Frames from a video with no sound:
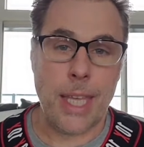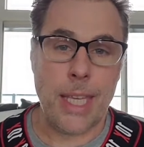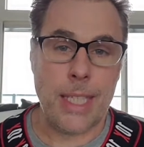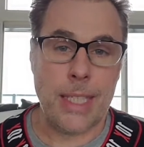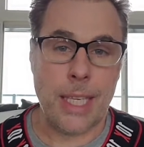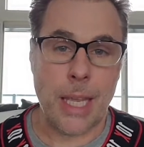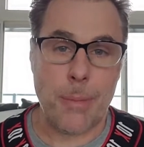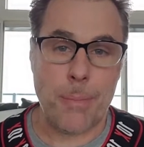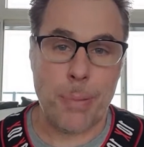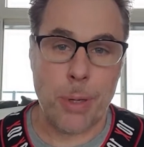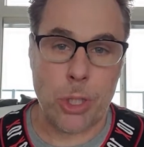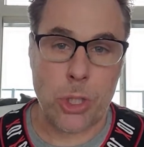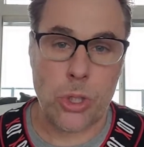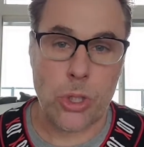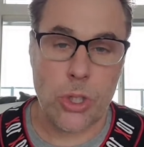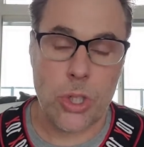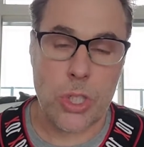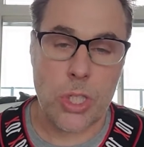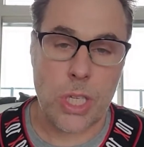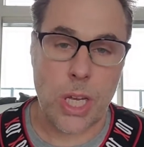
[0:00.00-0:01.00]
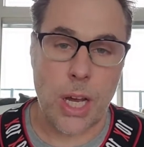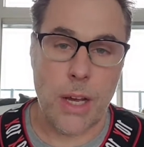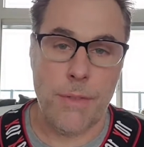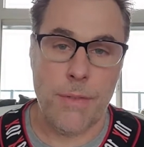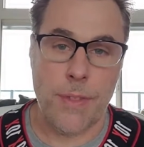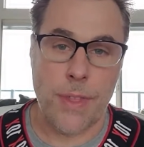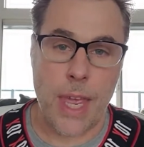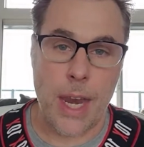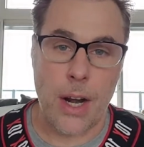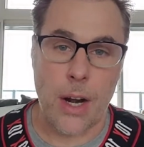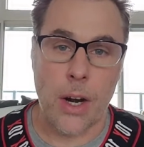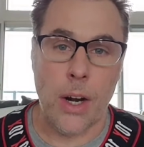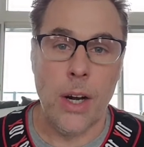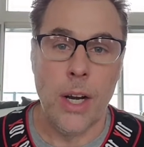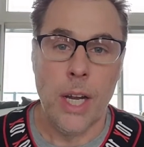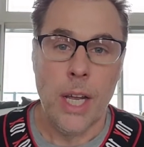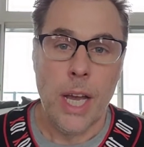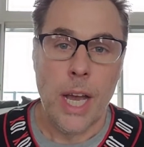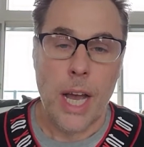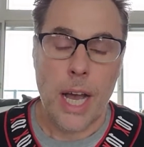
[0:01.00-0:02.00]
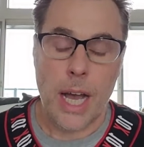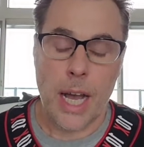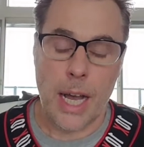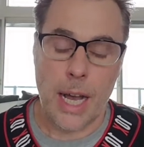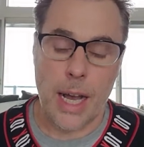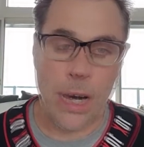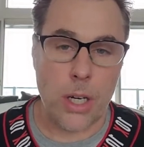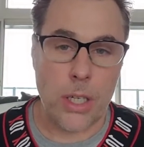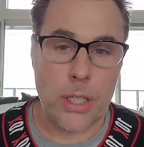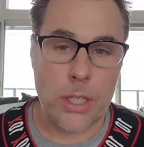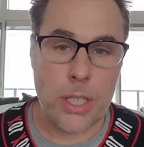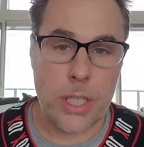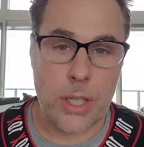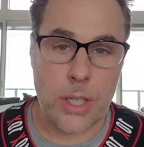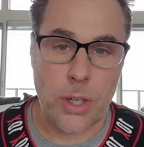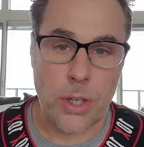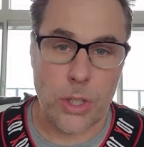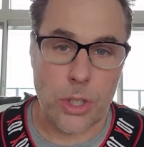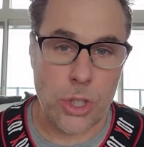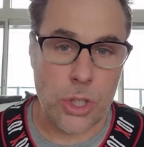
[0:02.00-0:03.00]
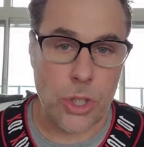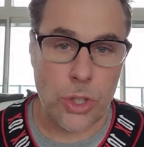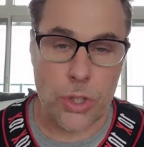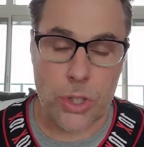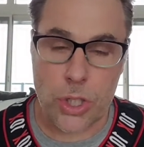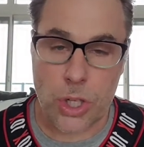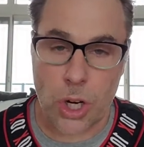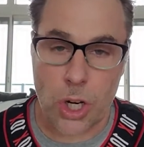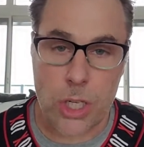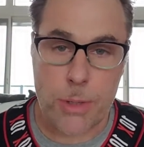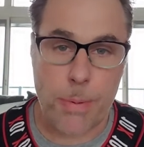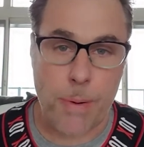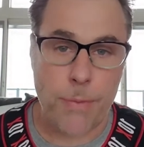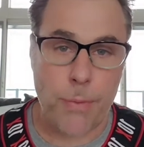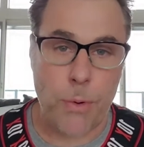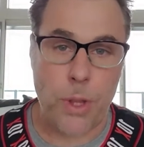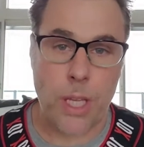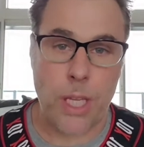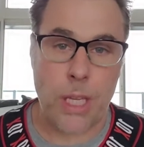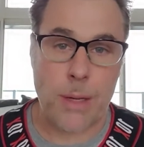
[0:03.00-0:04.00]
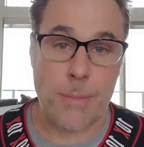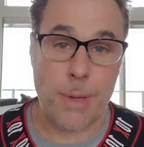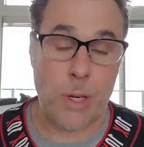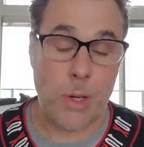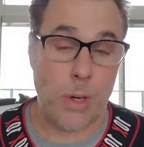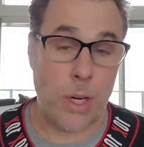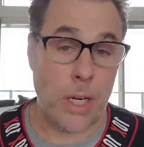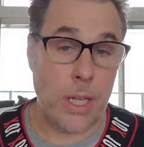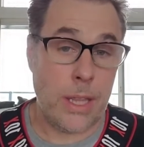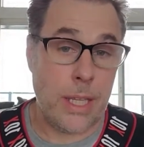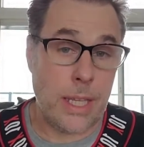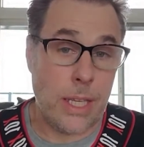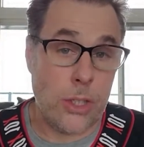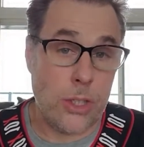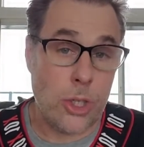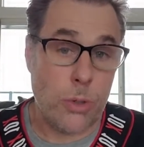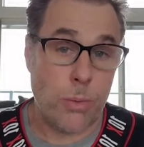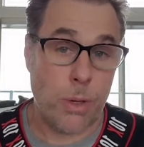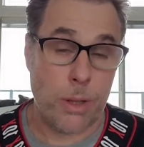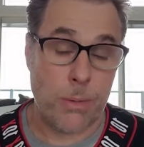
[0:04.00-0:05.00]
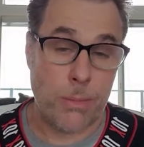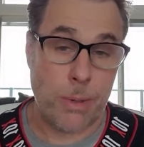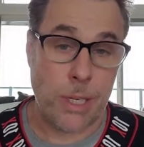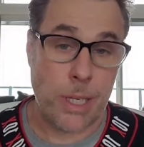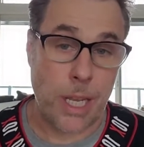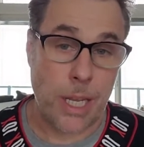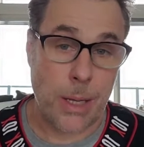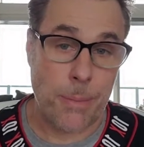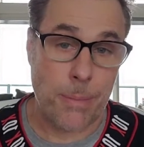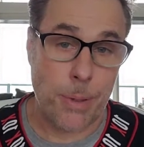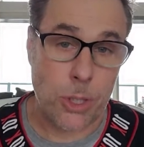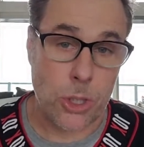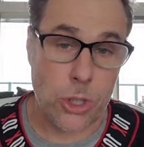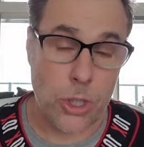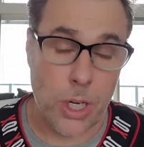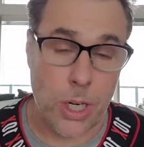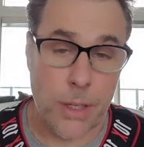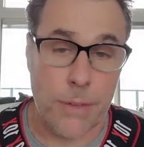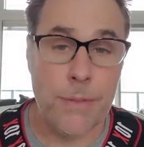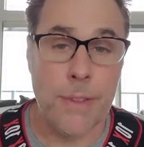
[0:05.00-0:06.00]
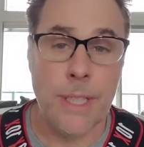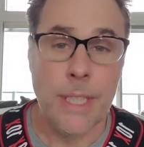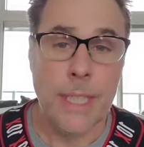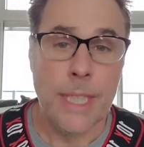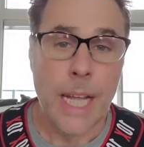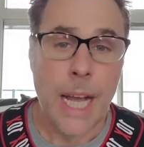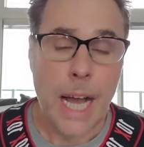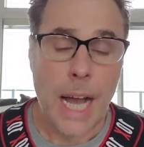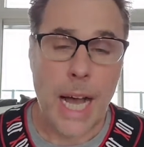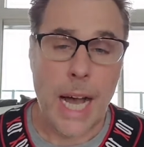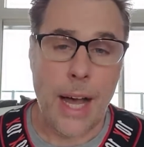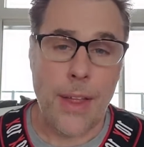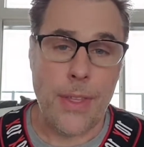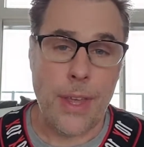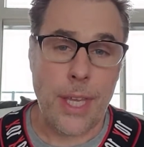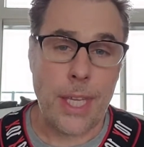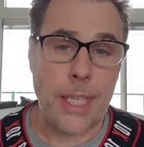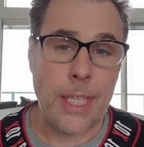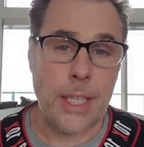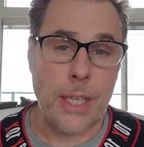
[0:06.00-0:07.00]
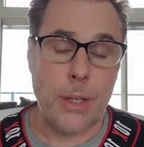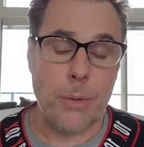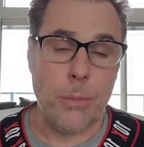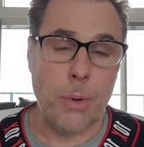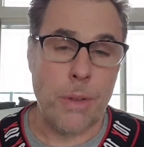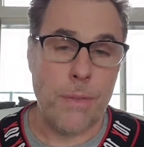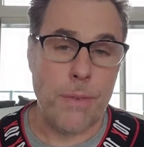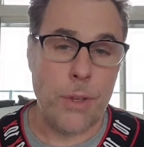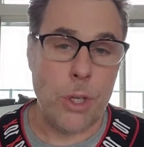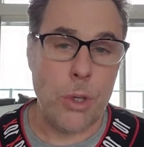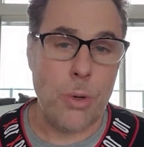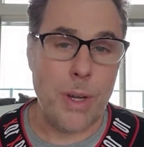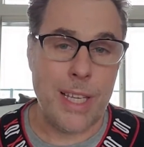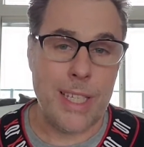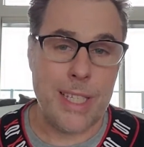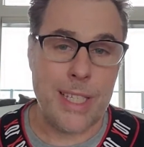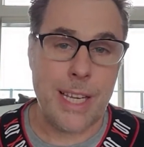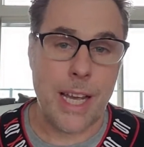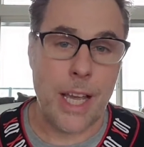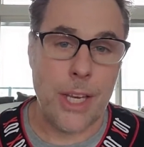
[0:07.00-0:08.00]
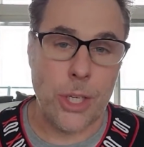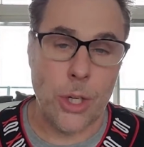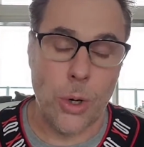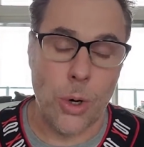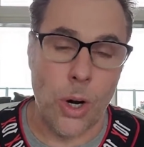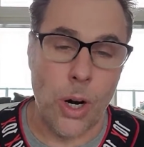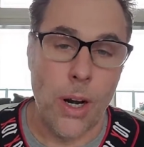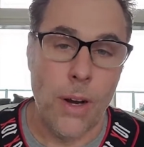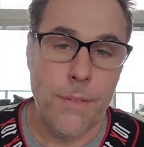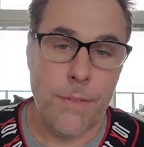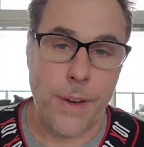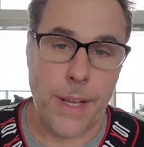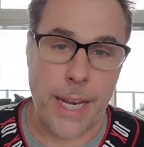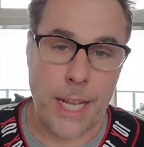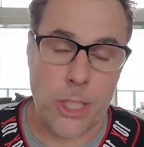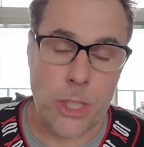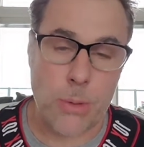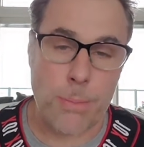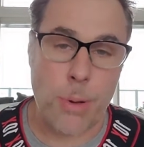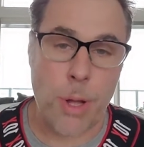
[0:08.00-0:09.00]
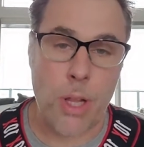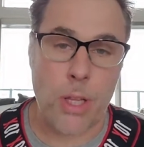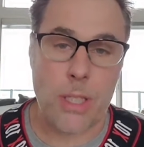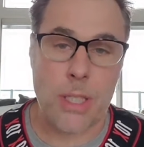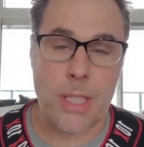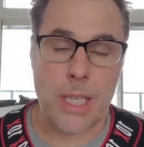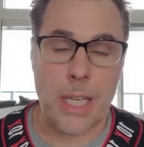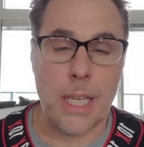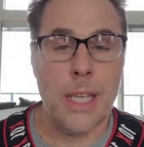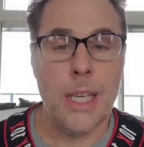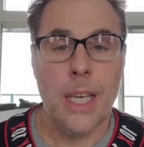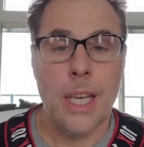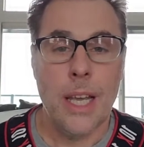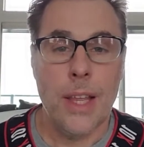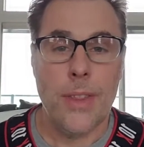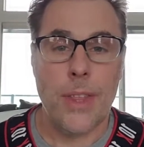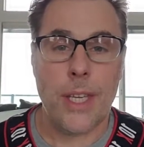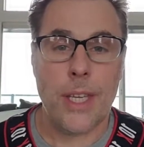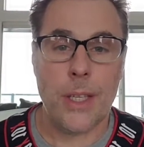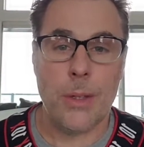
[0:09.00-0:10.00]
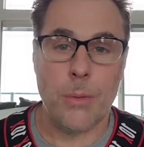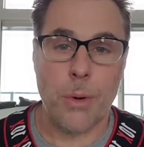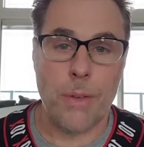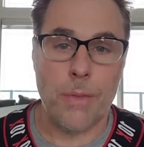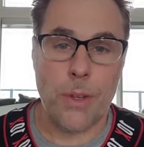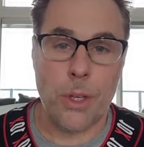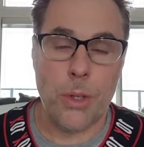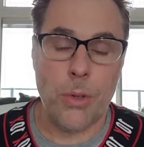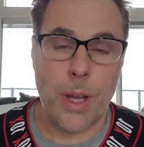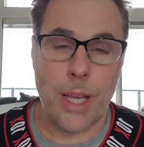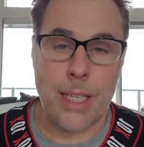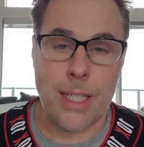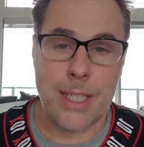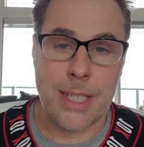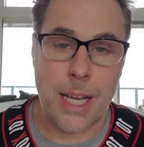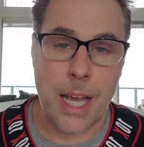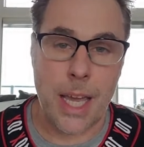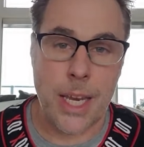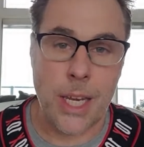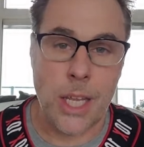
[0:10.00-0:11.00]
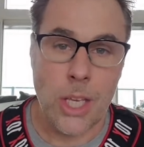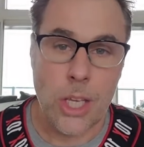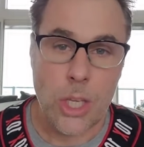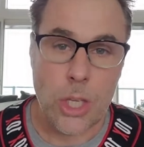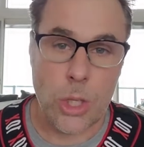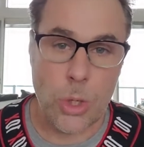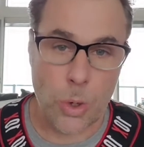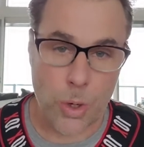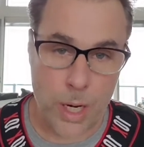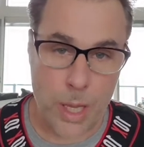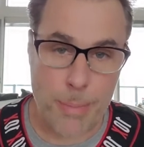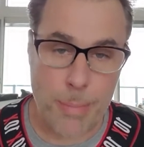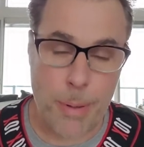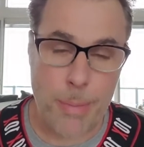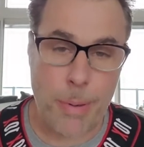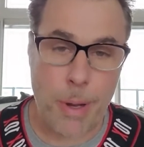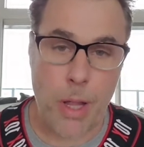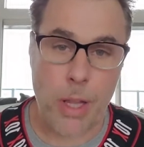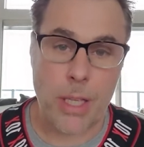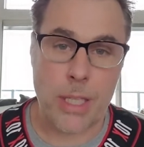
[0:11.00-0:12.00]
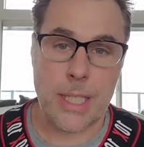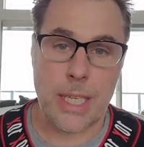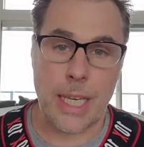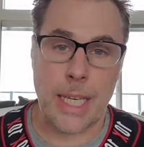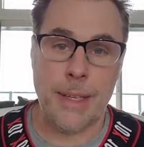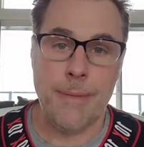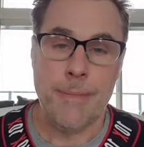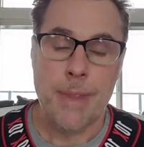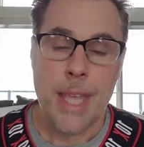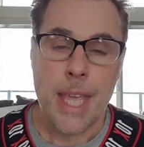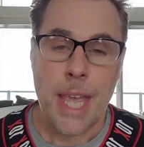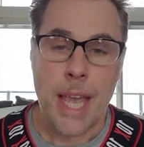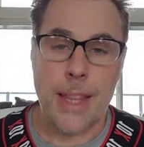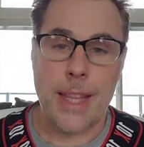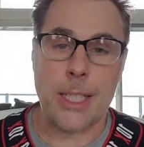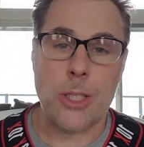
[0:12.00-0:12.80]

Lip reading: They can take pictures of their cards, their insurance cards before they come in, or anything else you want them to take a picture of. They can review and sign your financial policy. They can review and sign your HIPAA policy.